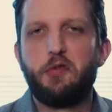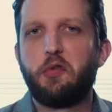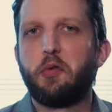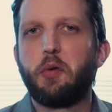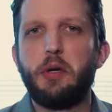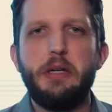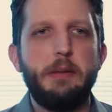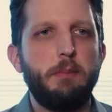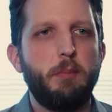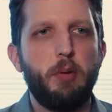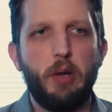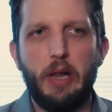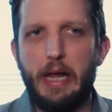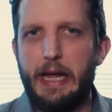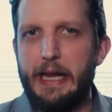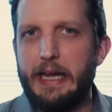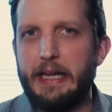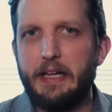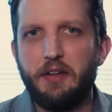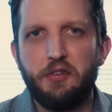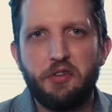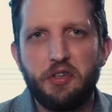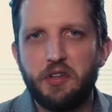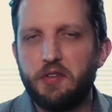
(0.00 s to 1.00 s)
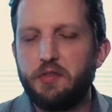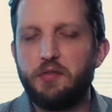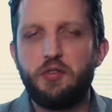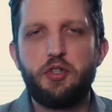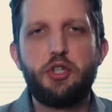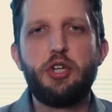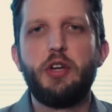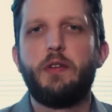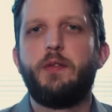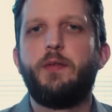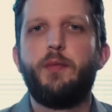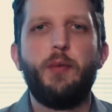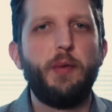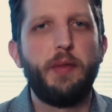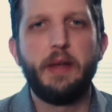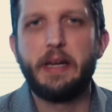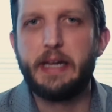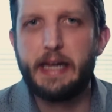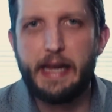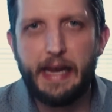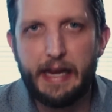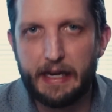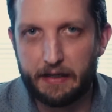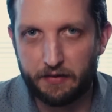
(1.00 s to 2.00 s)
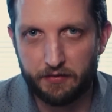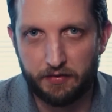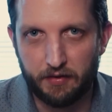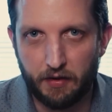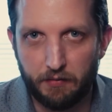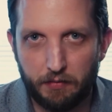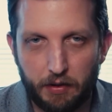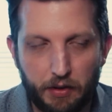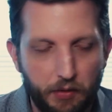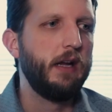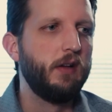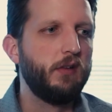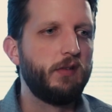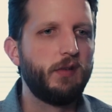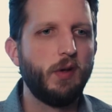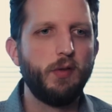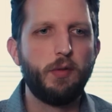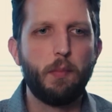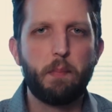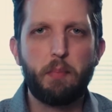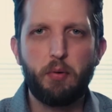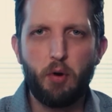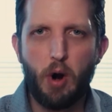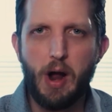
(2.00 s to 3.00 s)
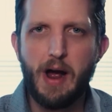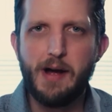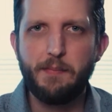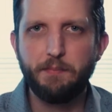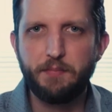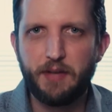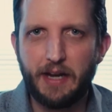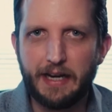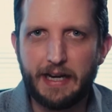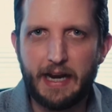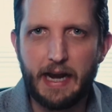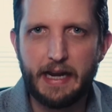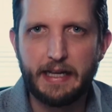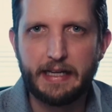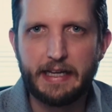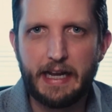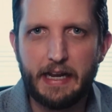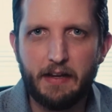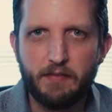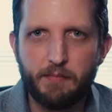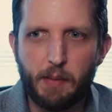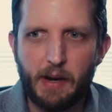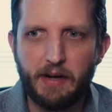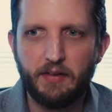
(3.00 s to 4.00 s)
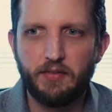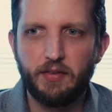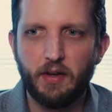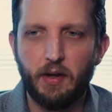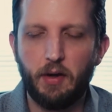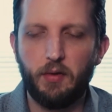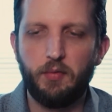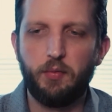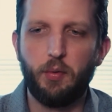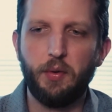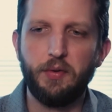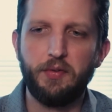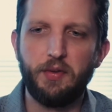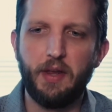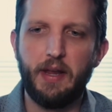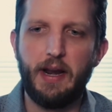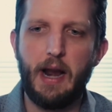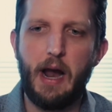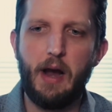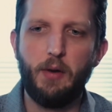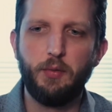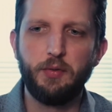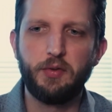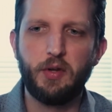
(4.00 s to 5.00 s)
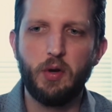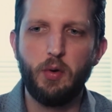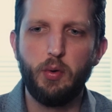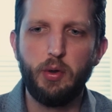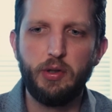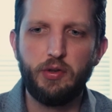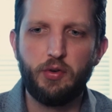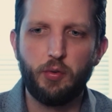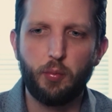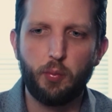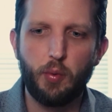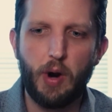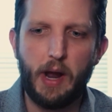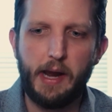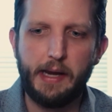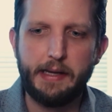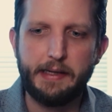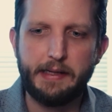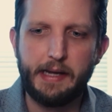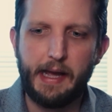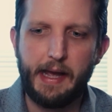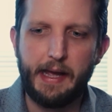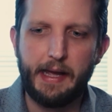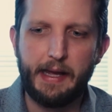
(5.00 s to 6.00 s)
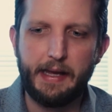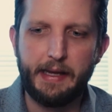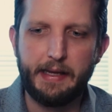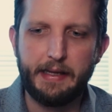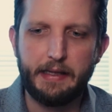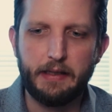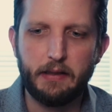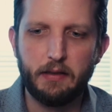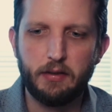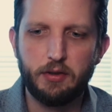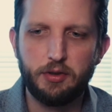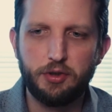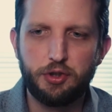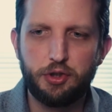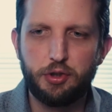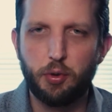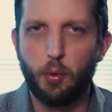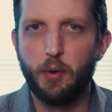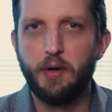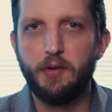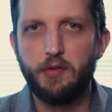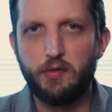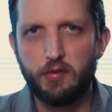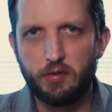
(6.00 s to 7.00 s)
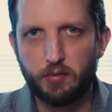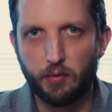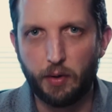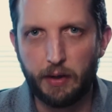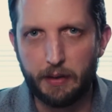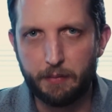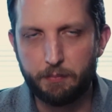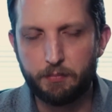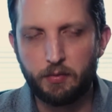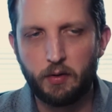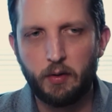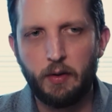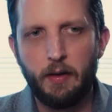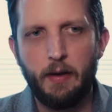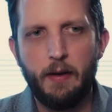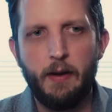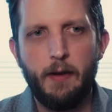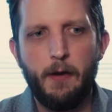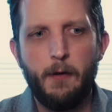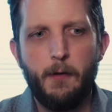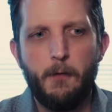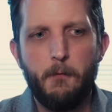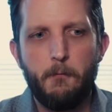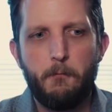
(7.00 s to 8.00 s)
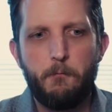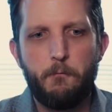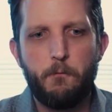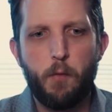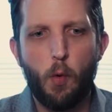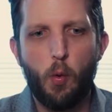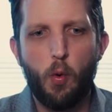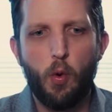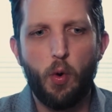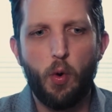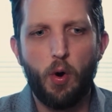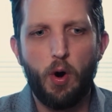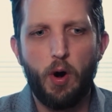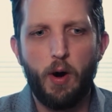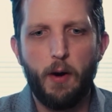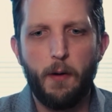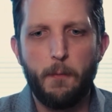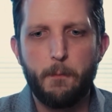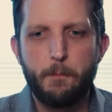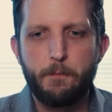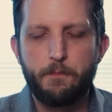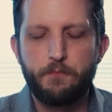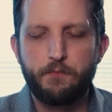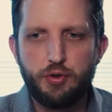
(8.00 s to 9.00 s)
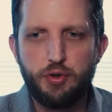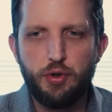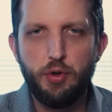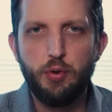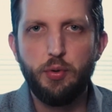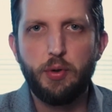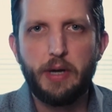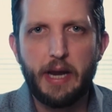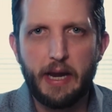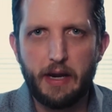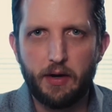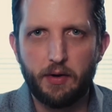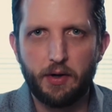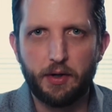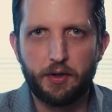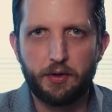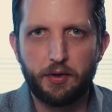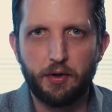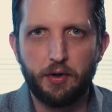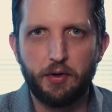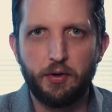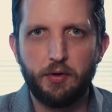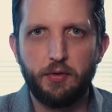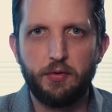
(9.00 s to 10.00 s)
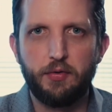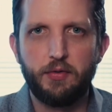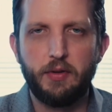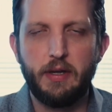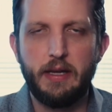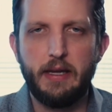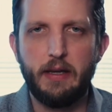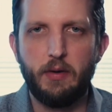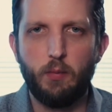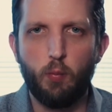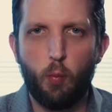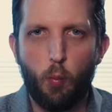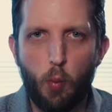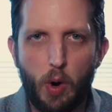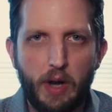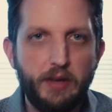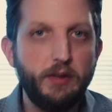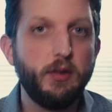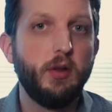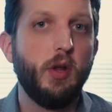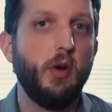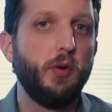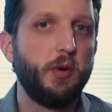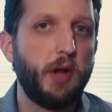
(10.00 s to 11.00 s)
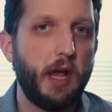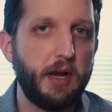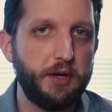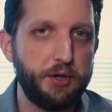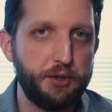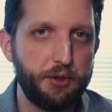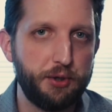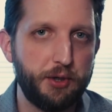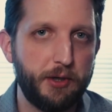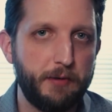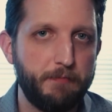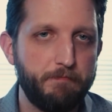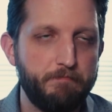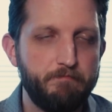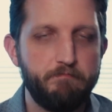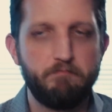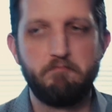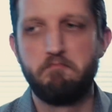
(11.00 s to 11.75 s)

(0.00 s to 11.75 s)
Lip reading: screenplay, and just for the kicks of it. So the prompt I kind of gave myself was that I was going to write a short script for two characters in one location.